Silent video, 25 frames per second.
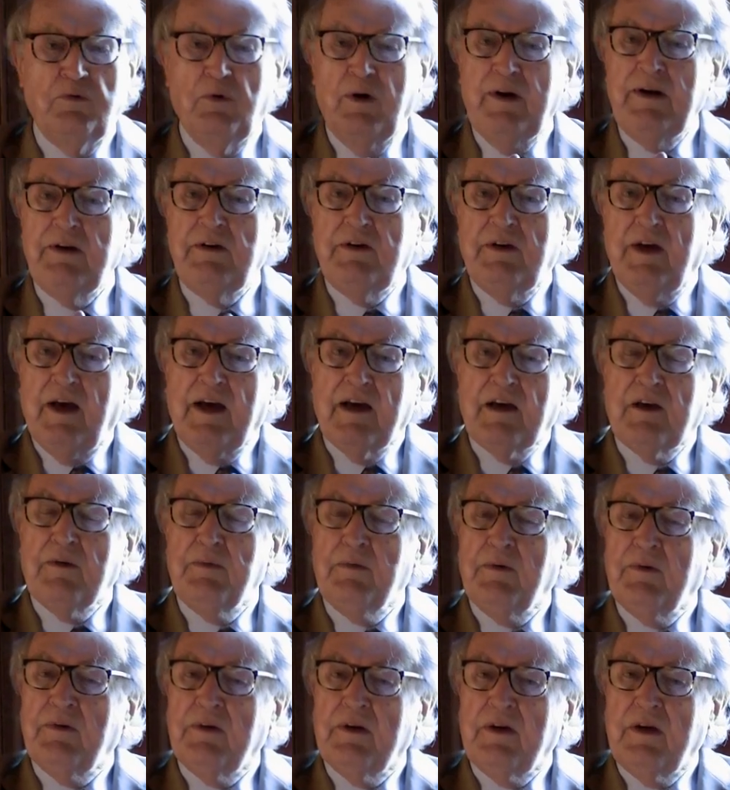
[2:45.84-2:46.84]
great
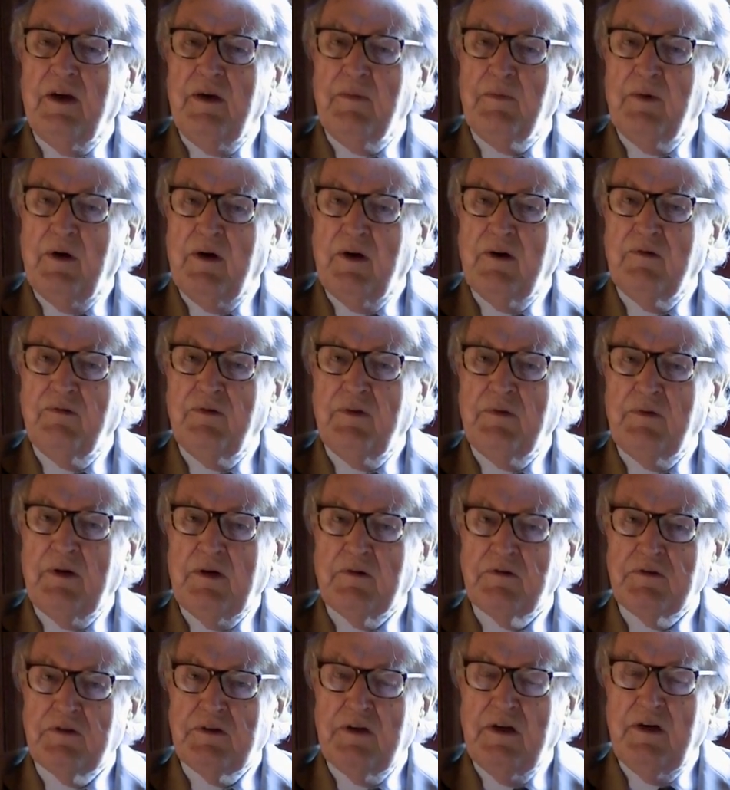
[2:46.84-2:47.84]
document that came out of it
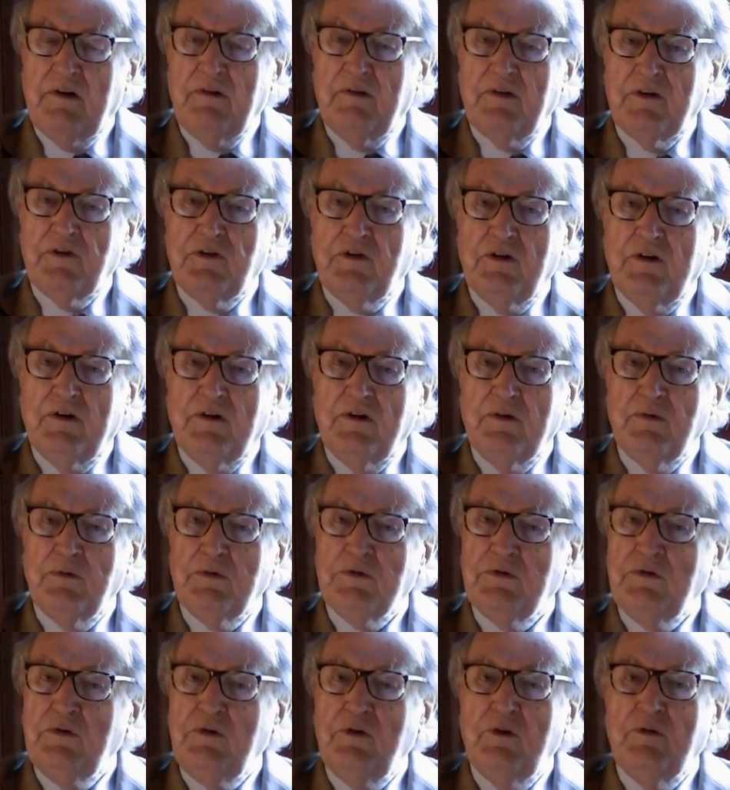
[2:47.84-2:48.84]
outside of the Charter
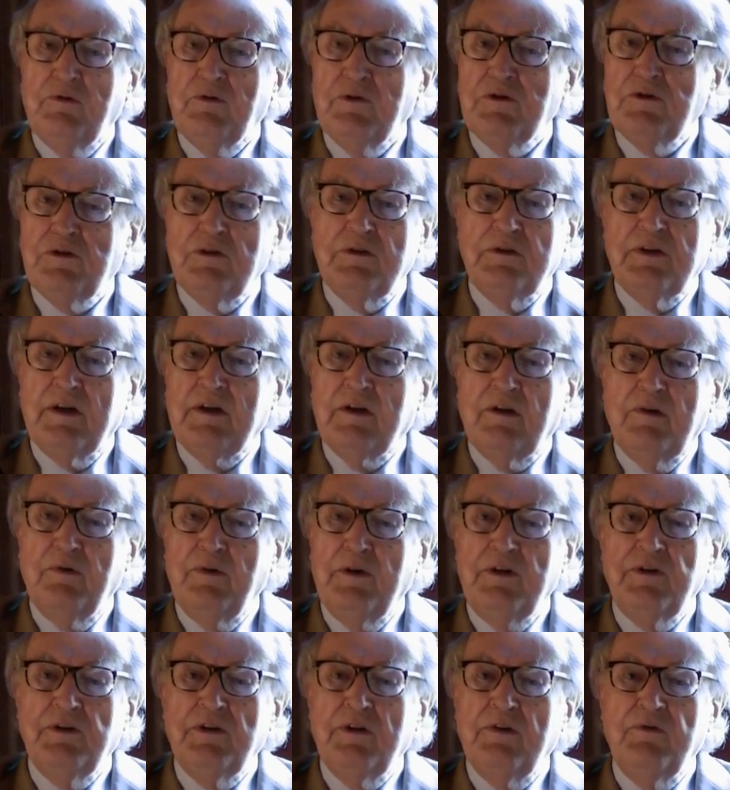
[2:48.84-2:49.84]
was the Universal
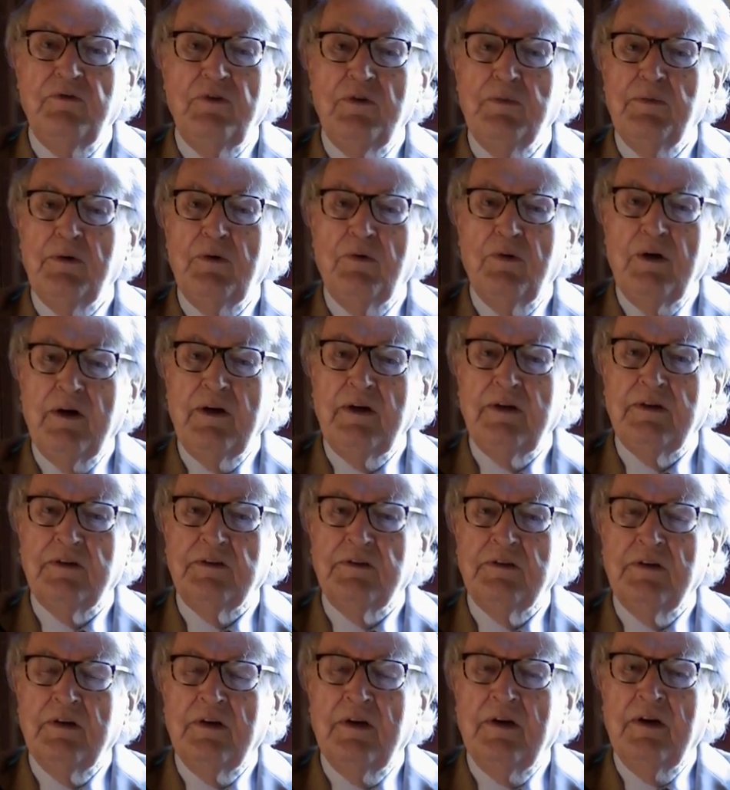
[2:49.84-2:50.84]
Declaration of Human
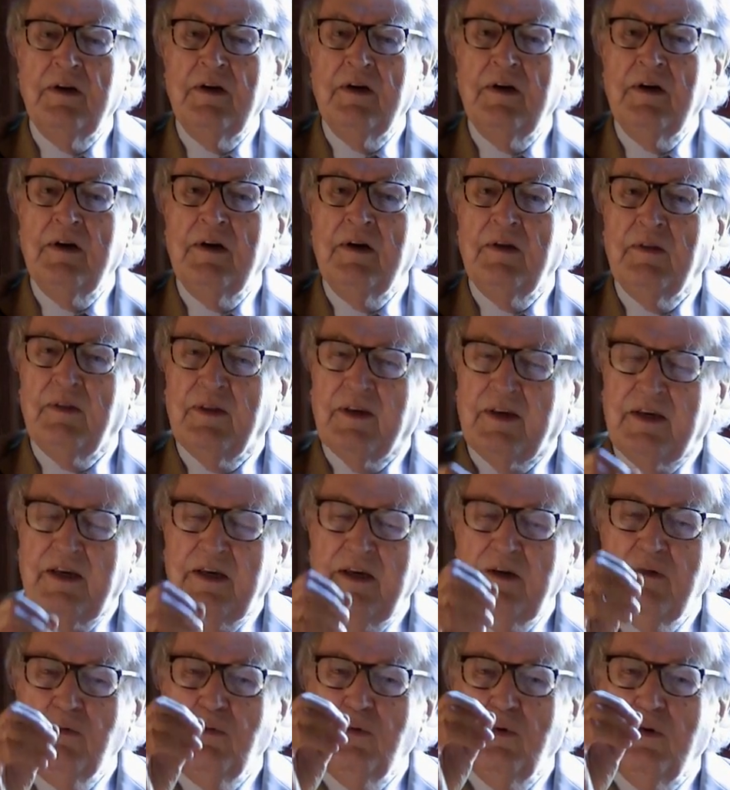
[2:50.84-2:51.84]
Rights. The
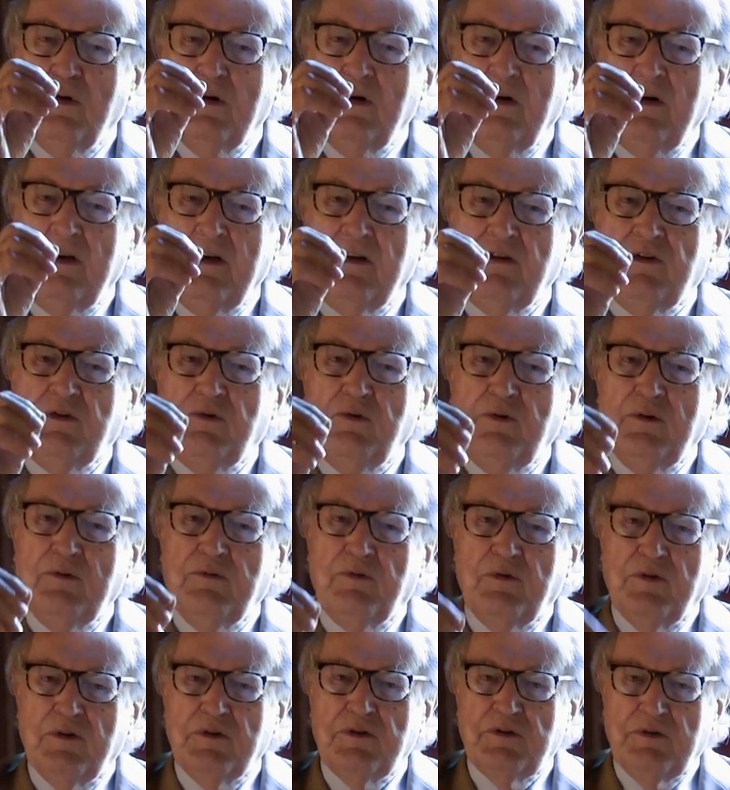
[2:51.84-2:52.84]
key word is
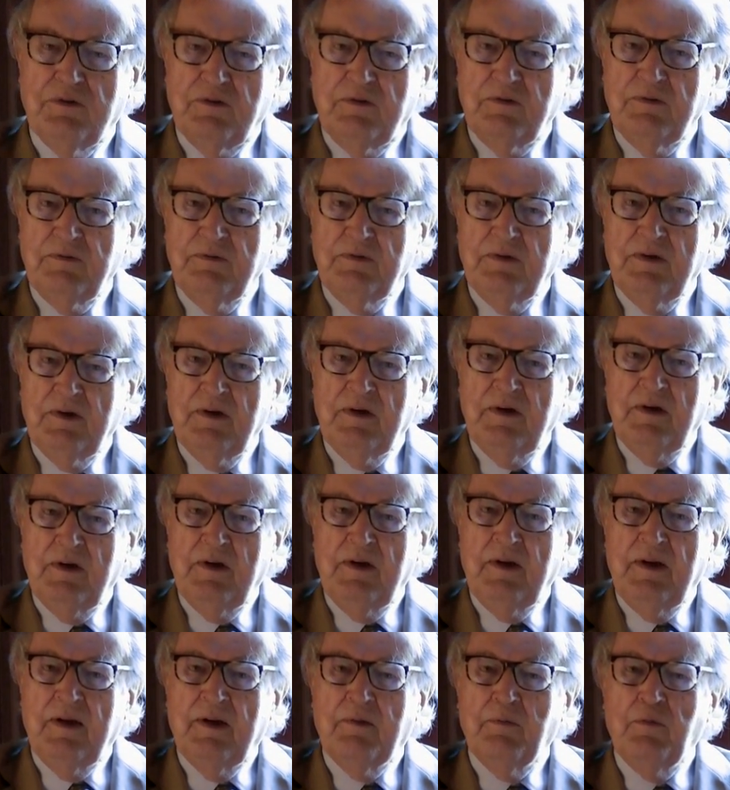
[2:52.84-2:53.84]
universal.
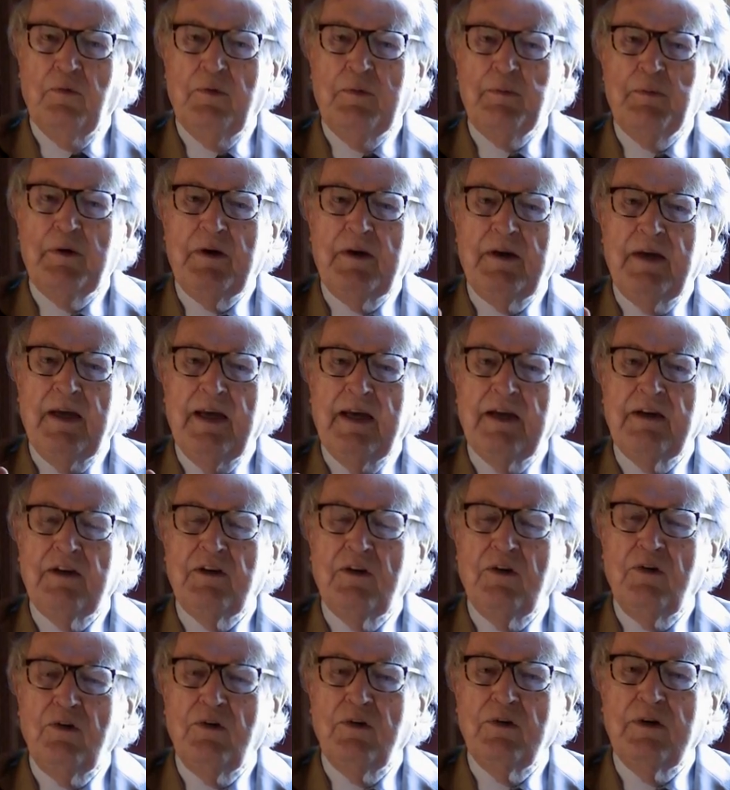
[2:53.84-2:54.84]
We began
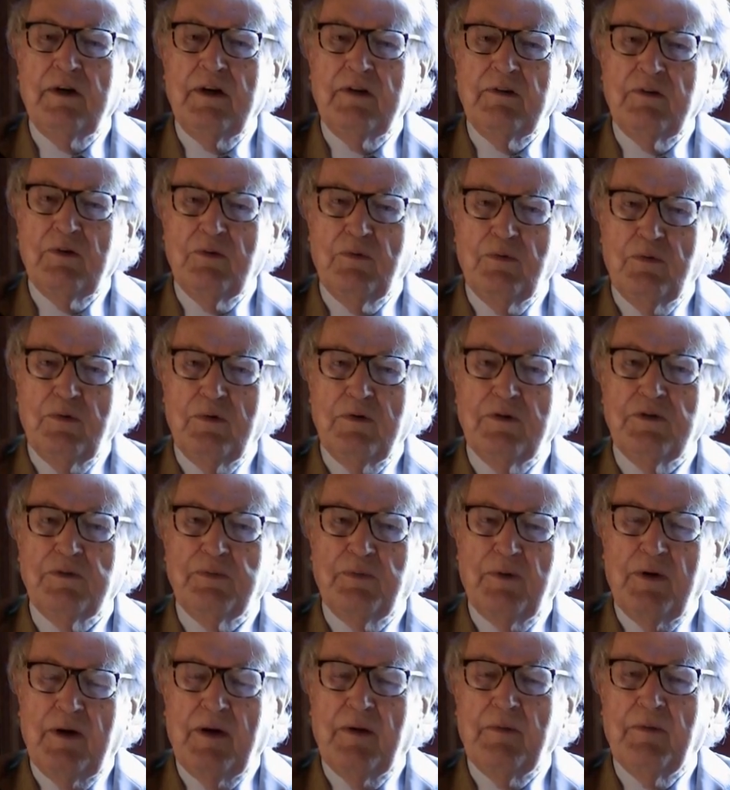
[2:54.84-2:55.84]
to look at the world's
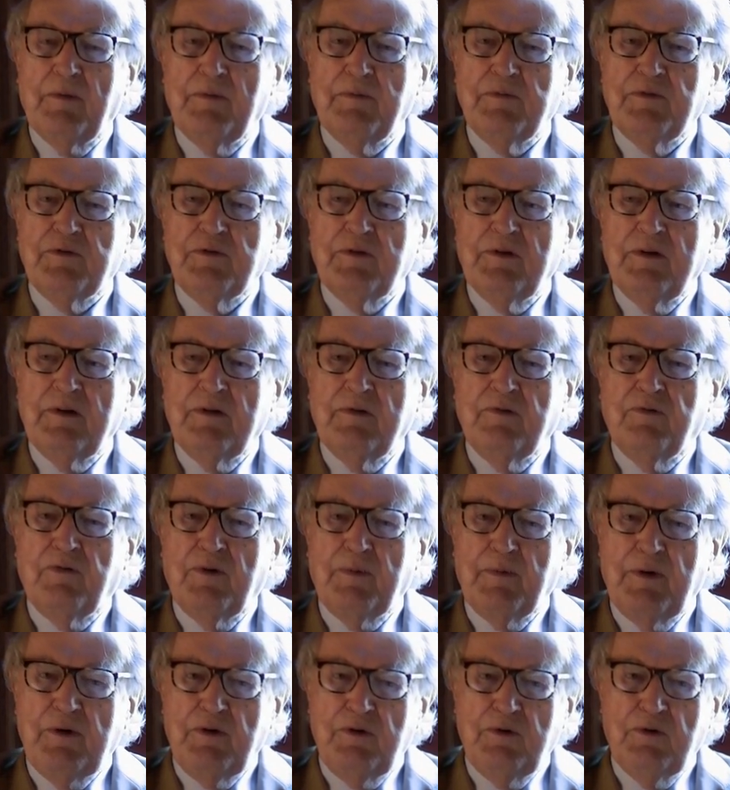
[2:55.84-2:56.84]
problems
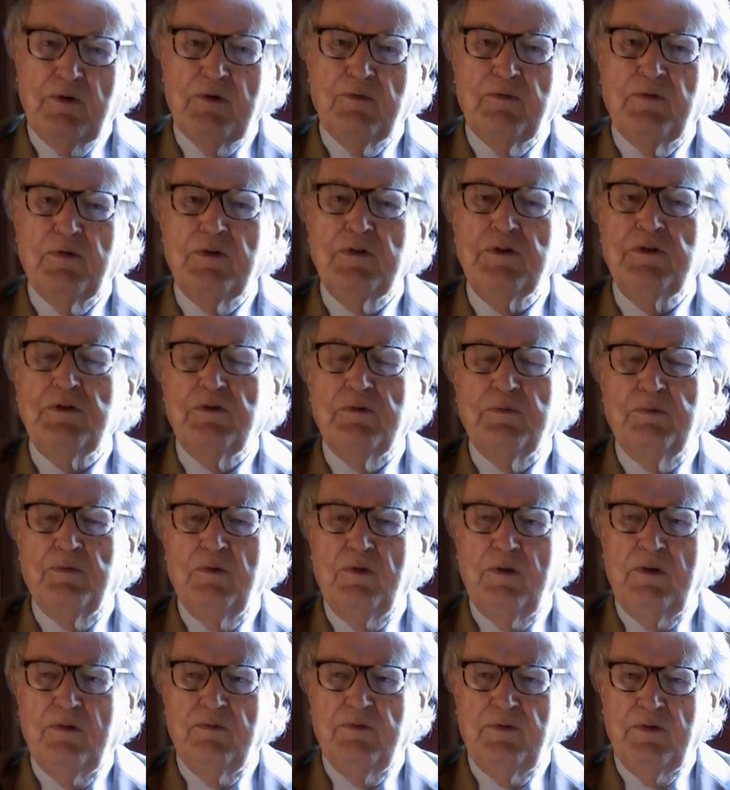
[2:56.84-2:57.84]
from a universal
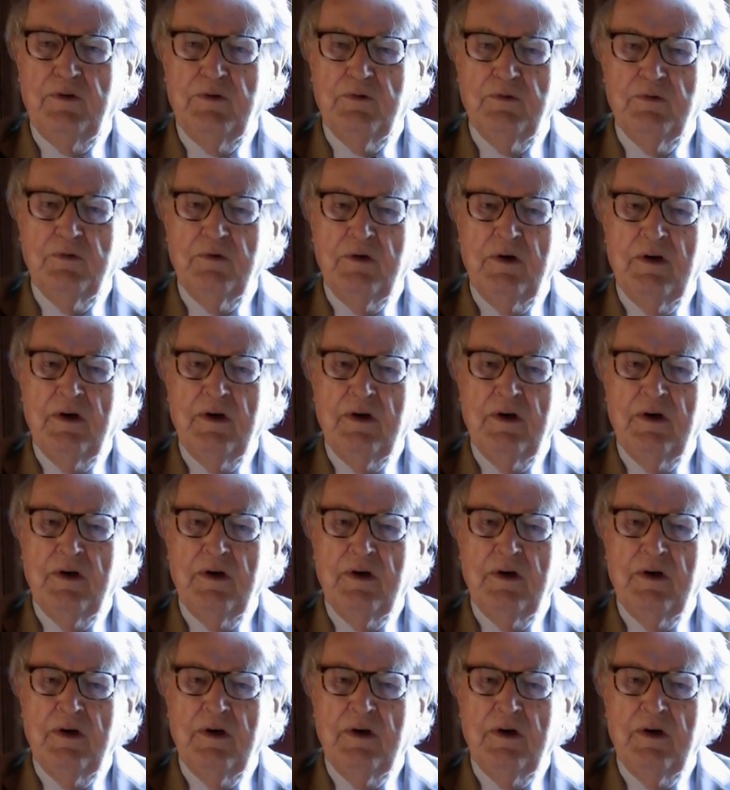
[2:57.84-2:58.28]
point of view.